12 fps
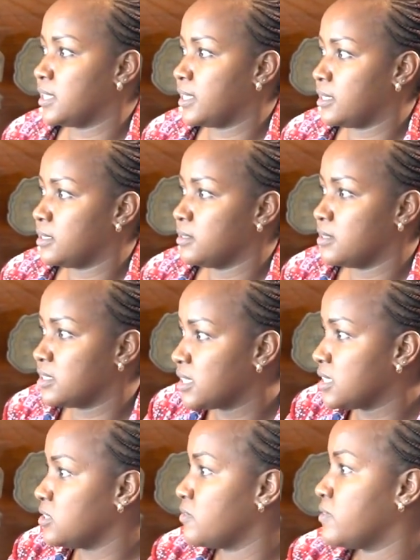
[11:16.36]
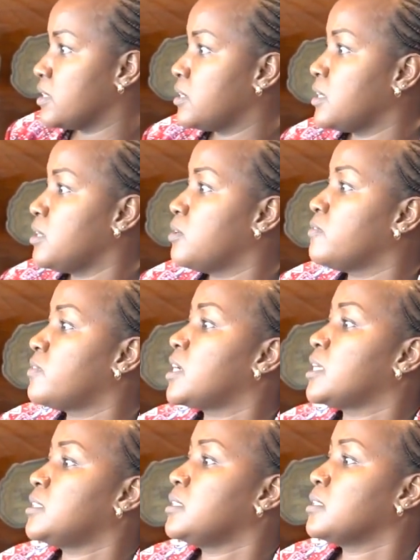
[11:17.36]
like the size of a grain of
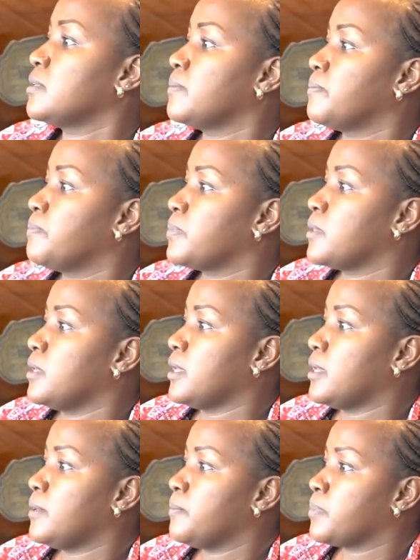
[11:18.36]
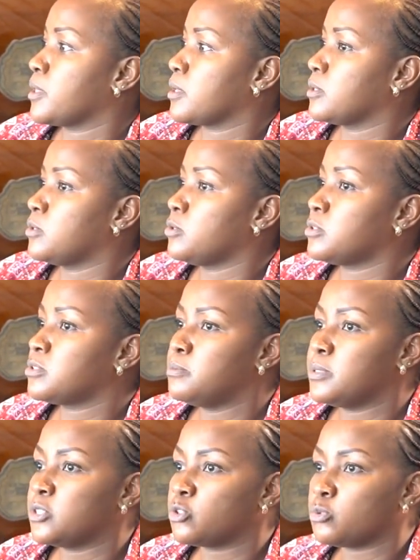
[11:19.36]
rice. Yeah? Don't
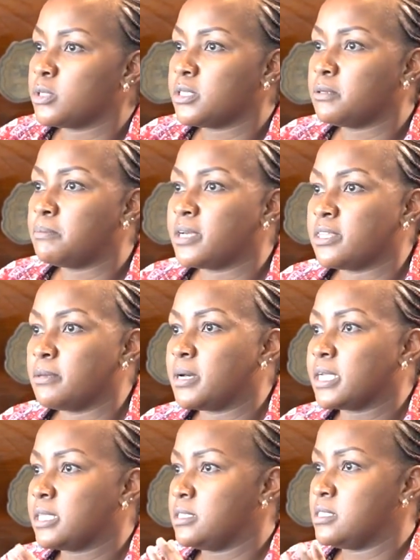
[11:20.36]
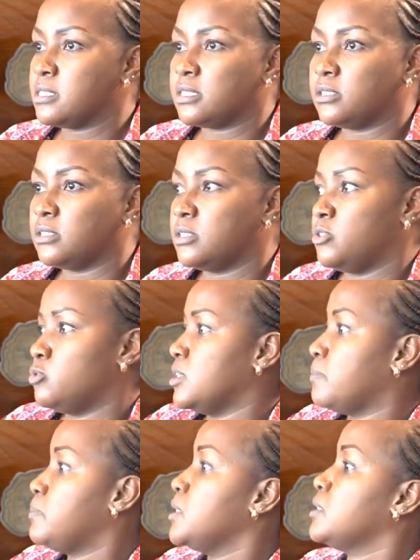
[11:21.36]
be swayed by the marketing that says use a
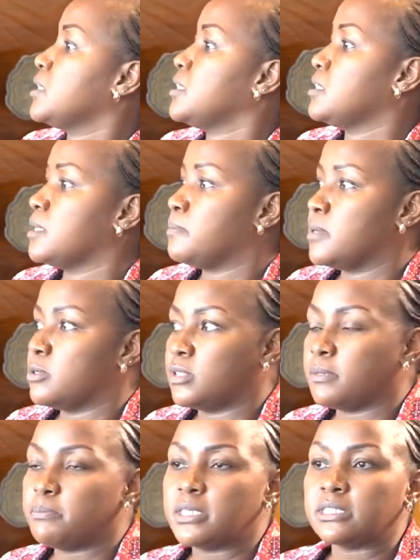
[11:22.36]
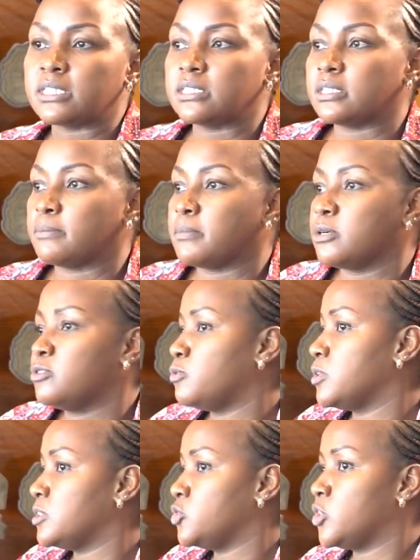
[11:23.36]
precise amount. A precise amount
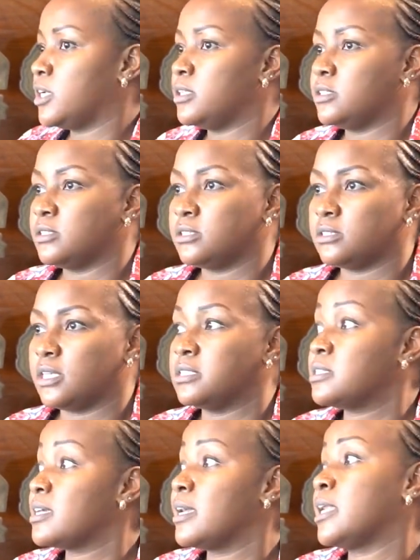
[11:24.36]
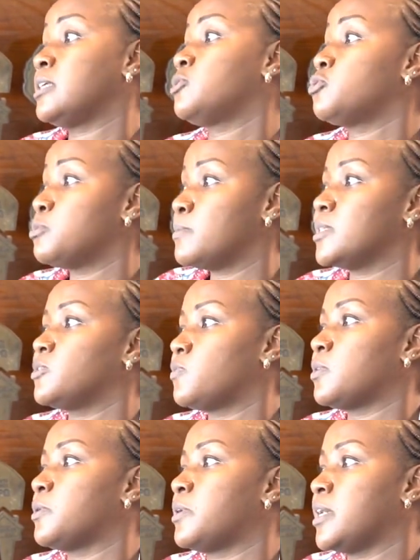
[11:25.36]
for a child is entirely too much
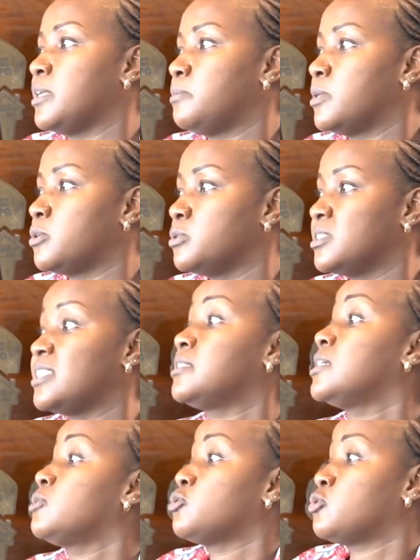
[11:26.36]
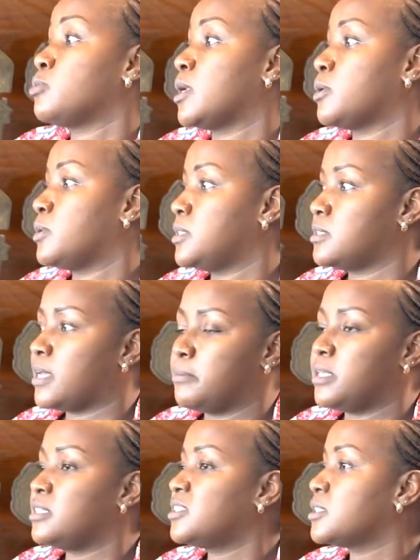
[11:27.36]
fluoride. Because they tend to swallow it. I
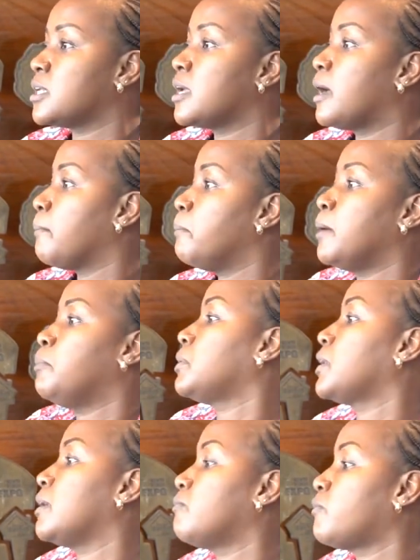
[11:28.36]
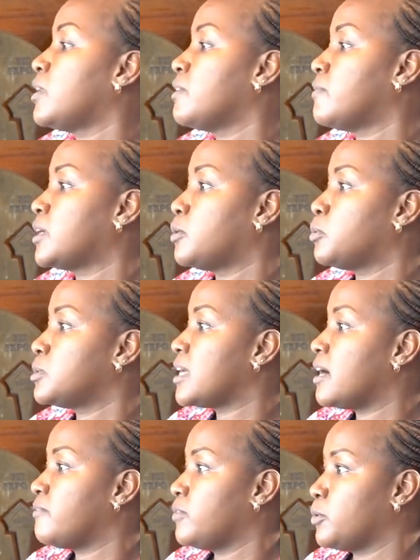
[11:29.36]
mean, it's bubblegum flavored or what
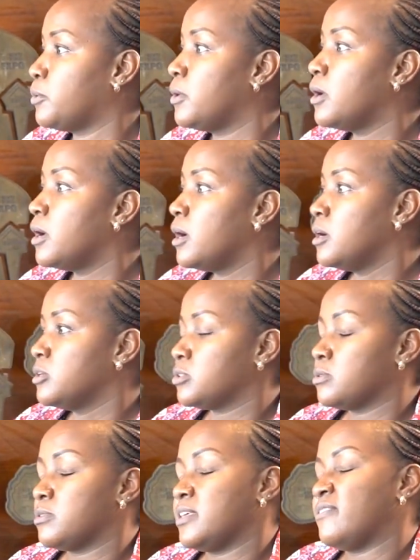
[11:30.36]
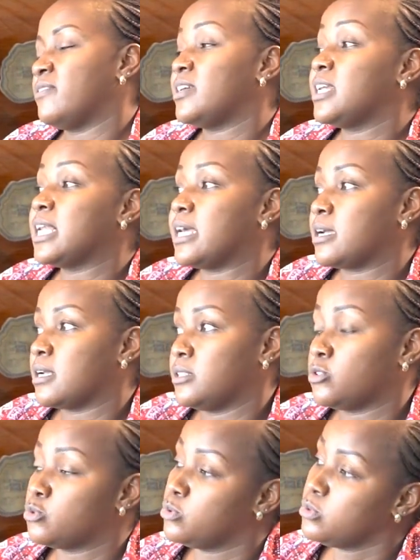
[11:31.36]
have you. So they're very likely
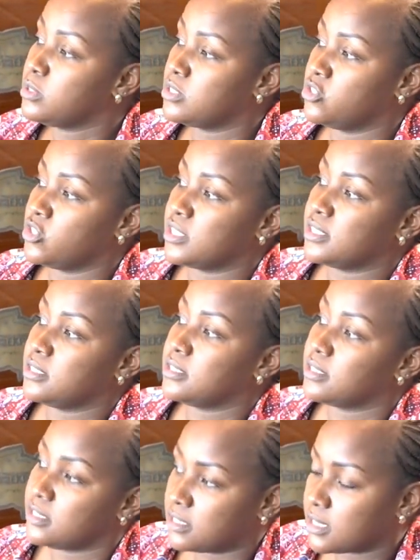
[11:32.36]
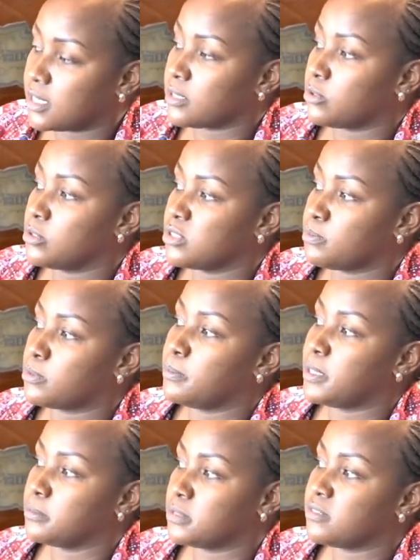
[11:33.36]
to ingest it, and it can cause
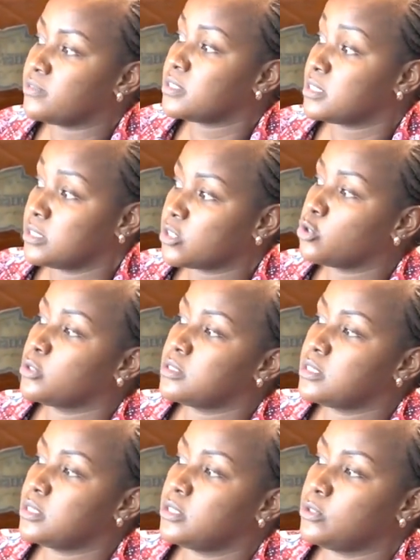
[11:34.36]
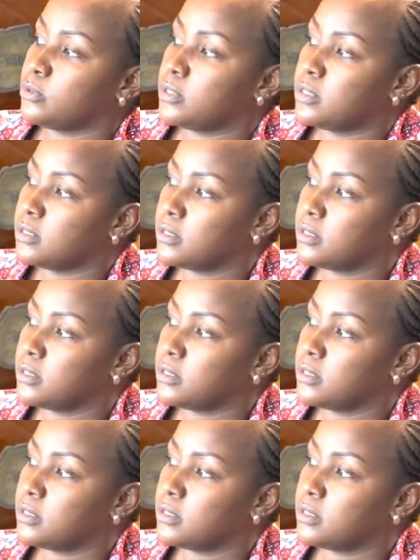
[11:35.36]
problems if it is continued.